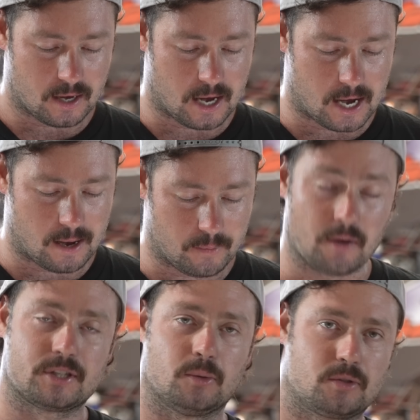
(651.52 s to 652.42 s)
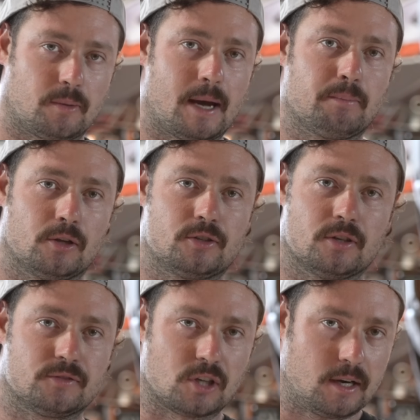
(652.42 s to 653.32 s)
Um, obviously, we'll talk about
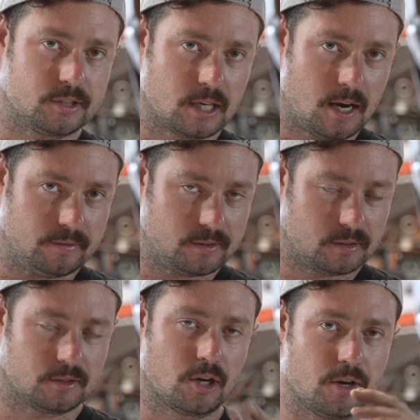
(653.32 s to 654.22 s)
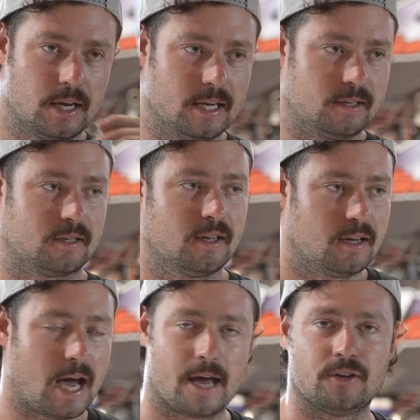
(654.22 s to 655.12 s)
Bluetooth drive shafts. So it
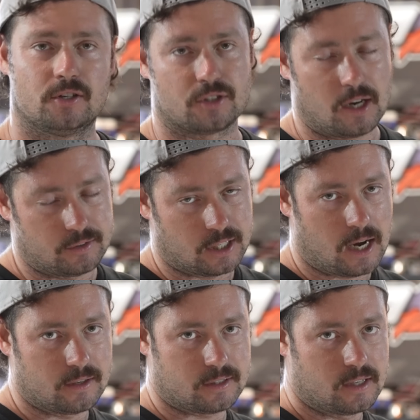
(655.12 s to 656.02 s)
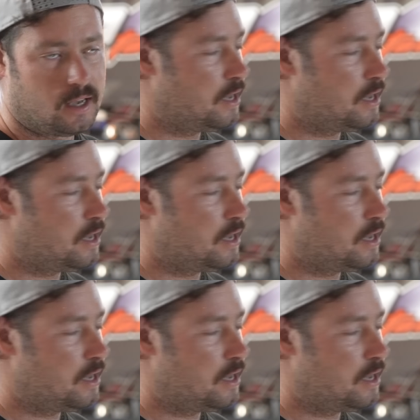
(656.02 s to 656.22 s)
had no drive shafts